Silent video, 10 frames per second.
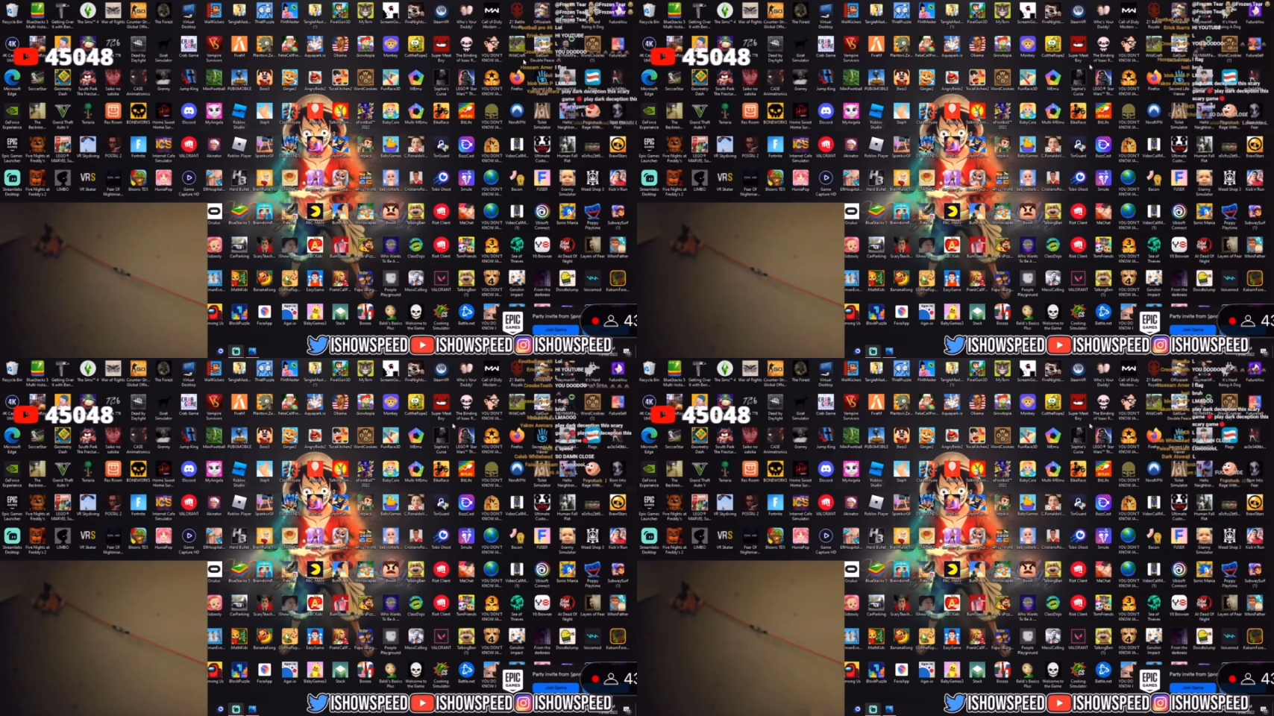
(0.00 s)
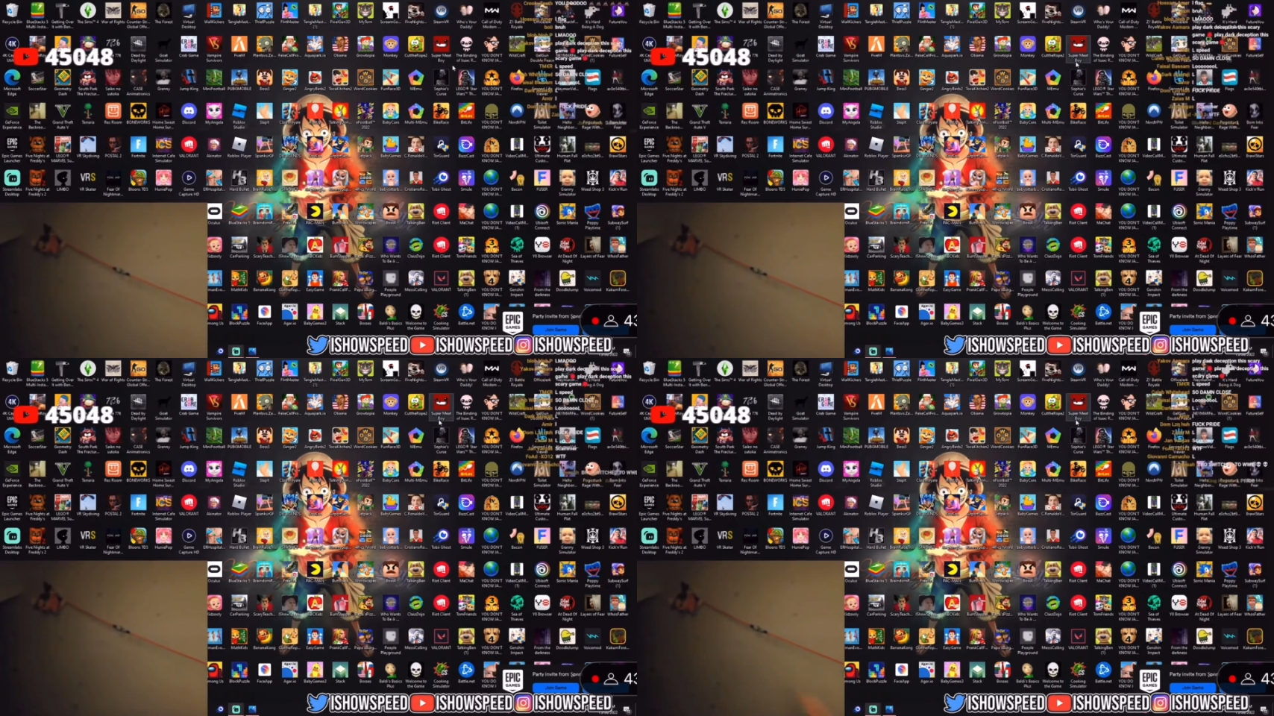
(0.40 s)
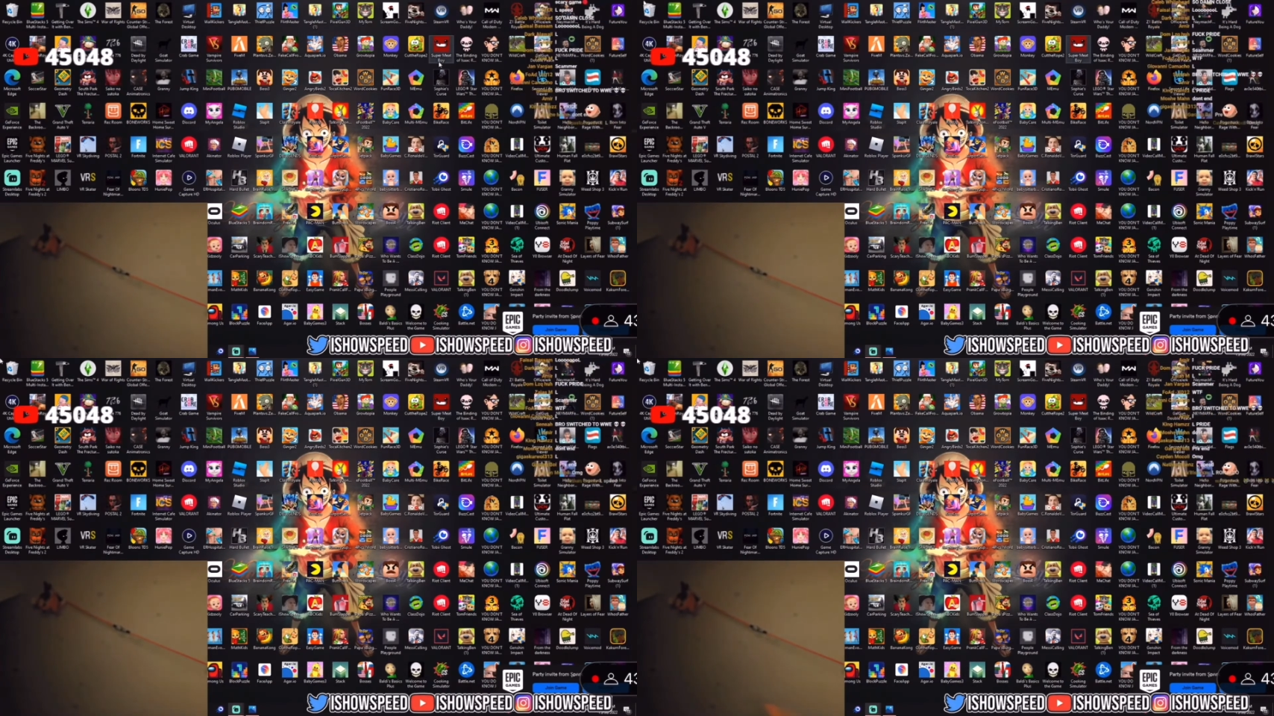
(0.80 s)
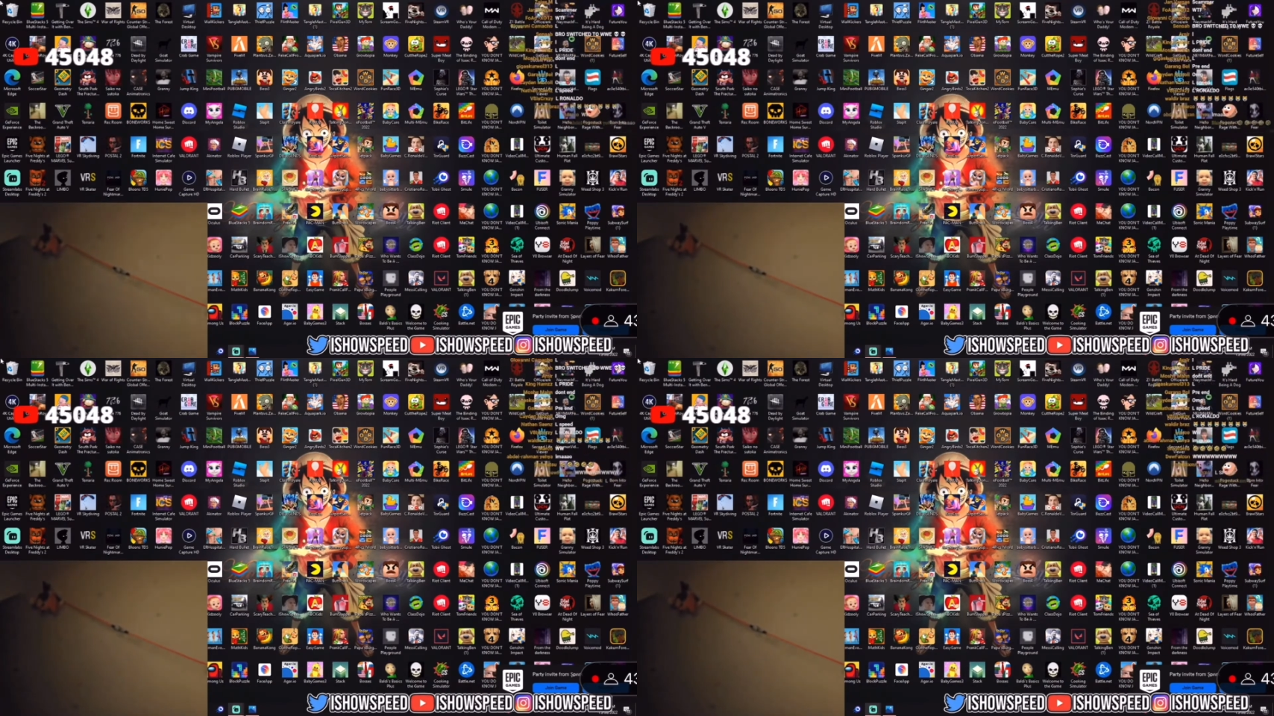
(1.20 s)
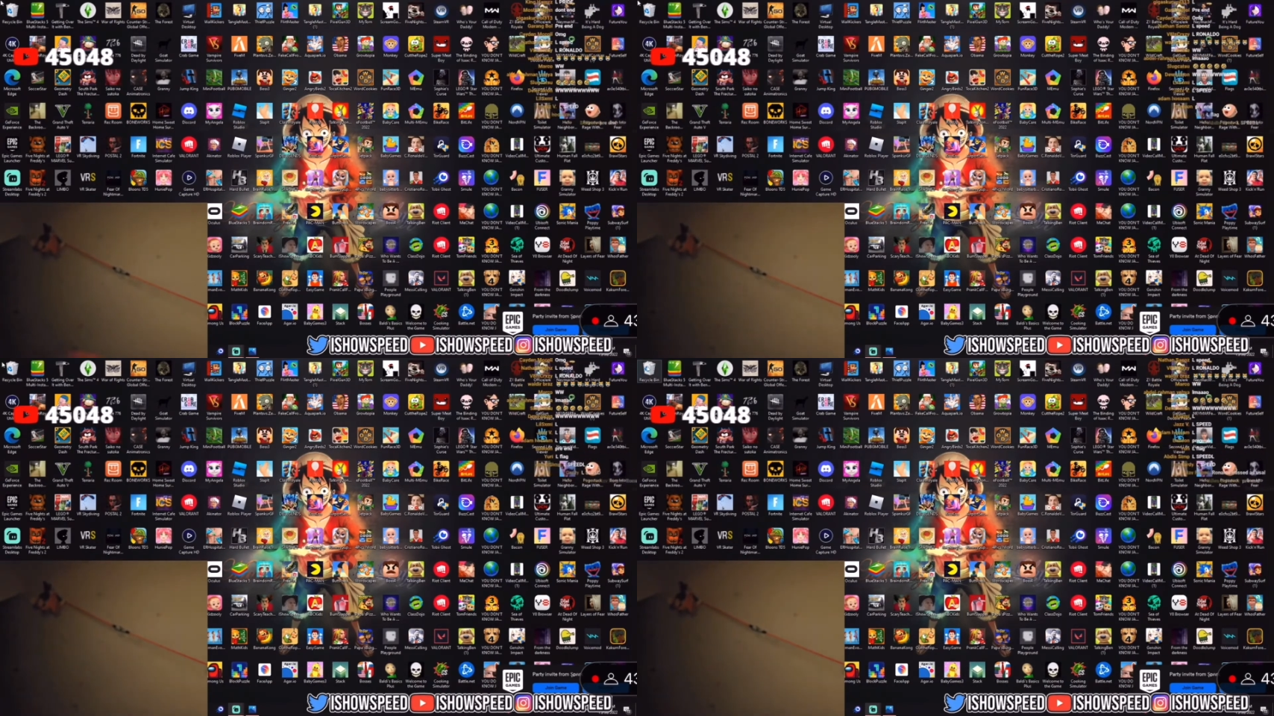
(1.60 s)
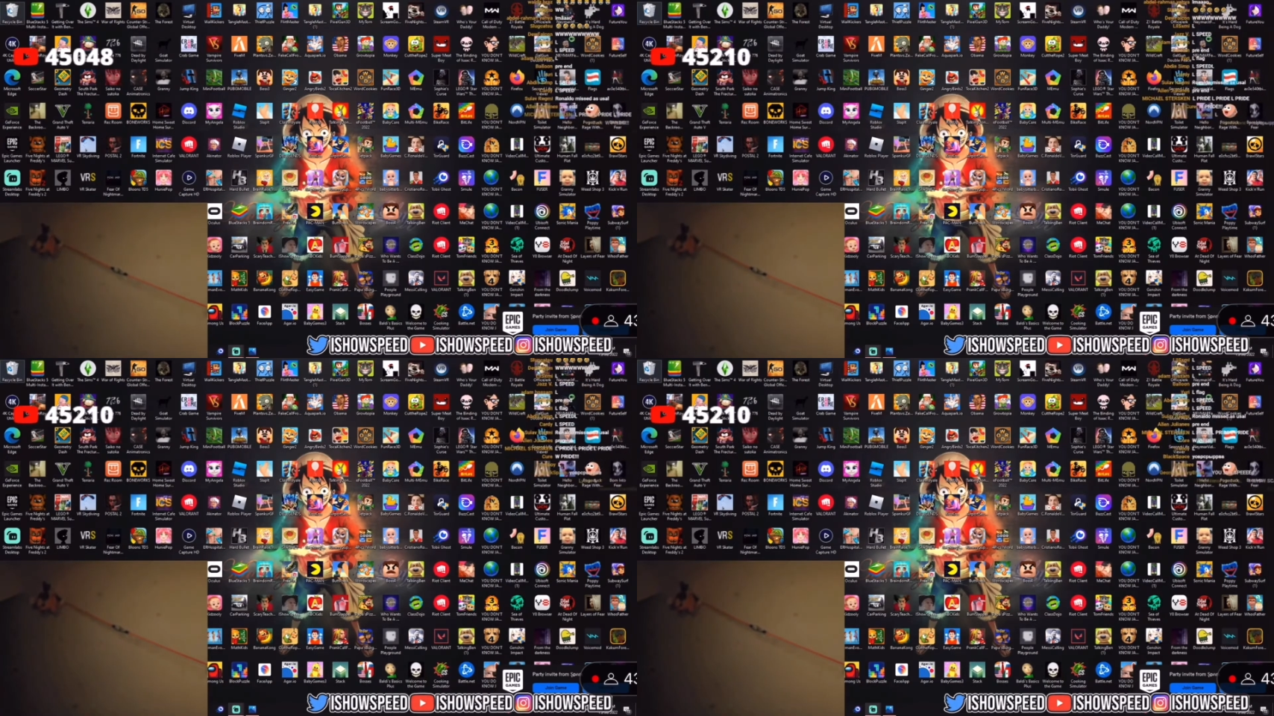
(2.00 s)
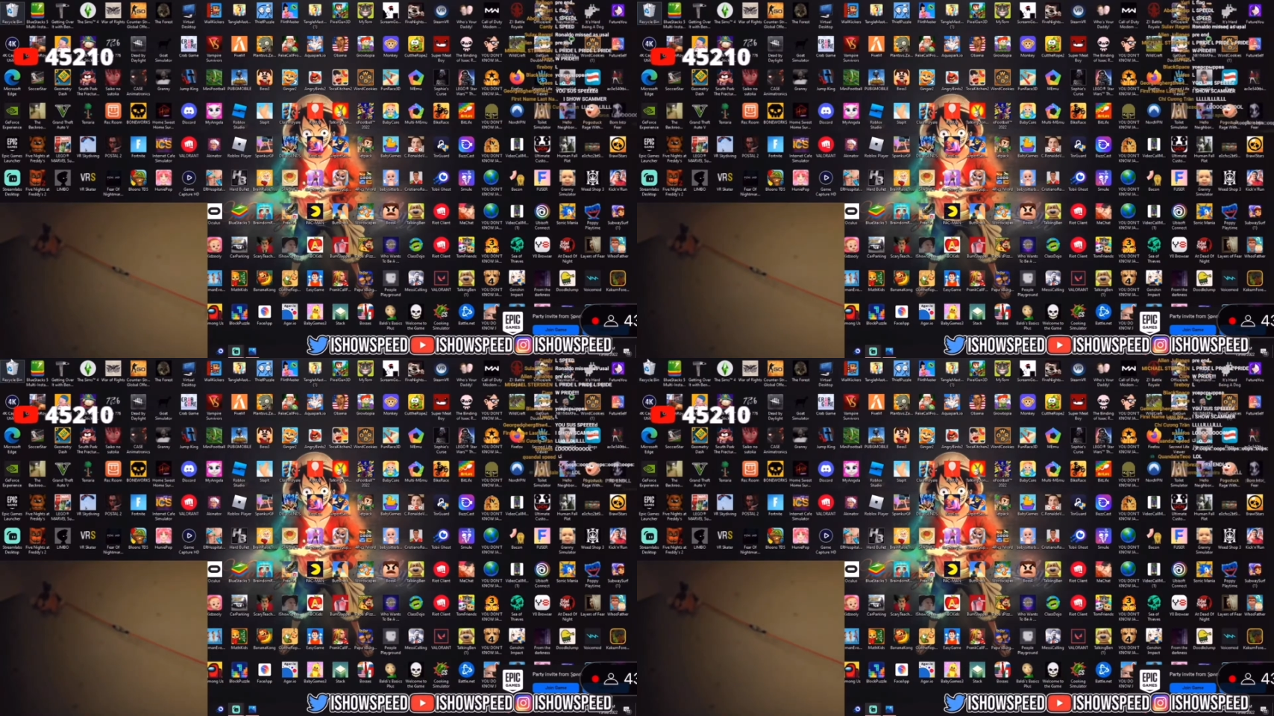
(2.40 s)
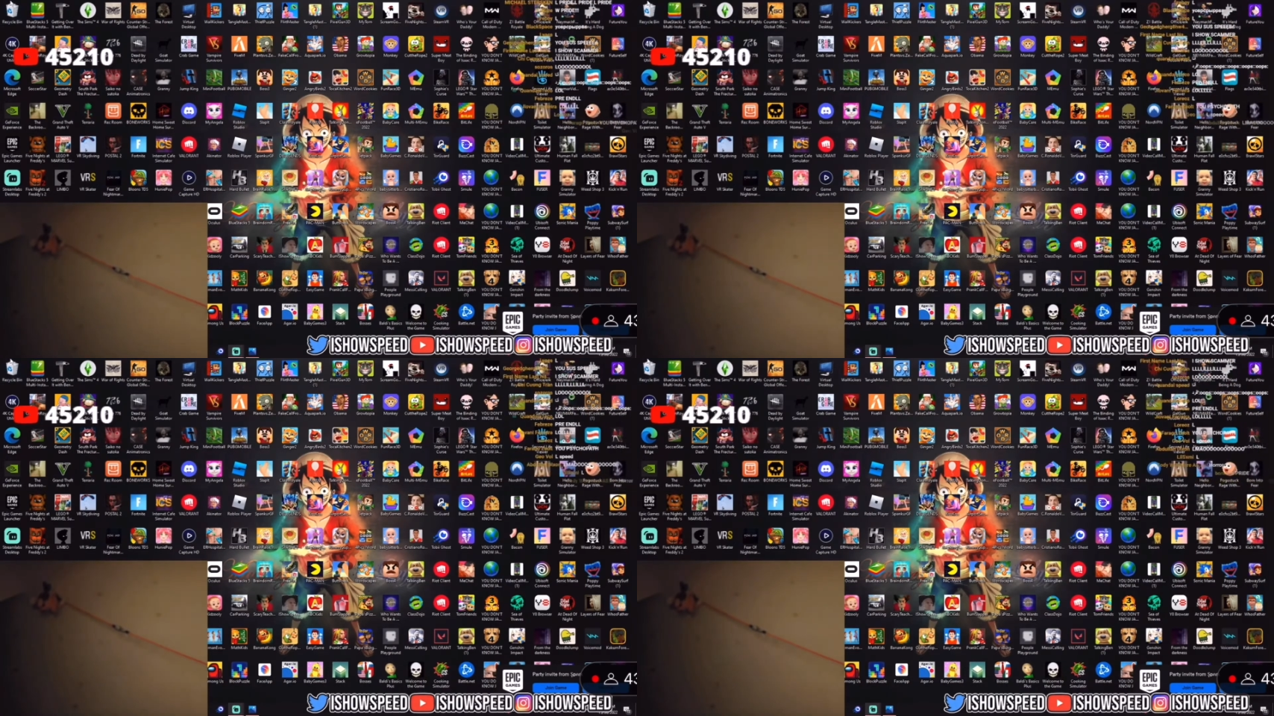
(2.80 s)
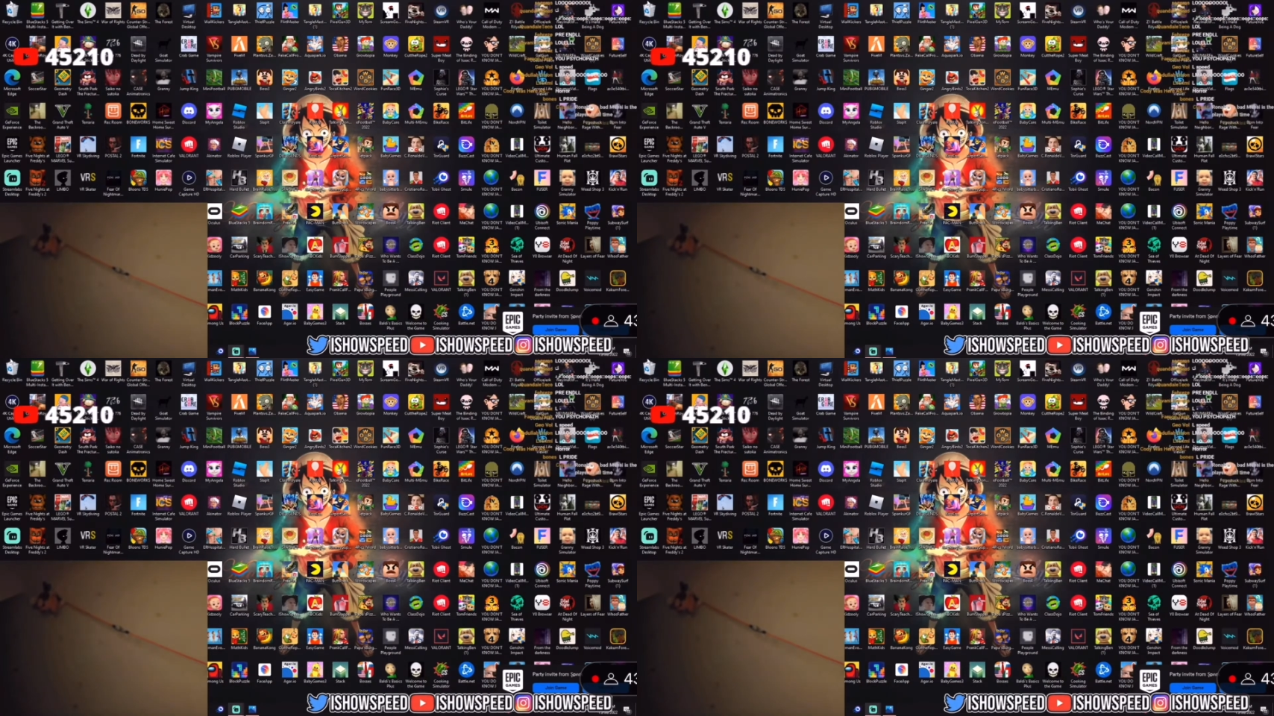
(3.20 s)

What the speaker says: Nobody's mouth can be seen.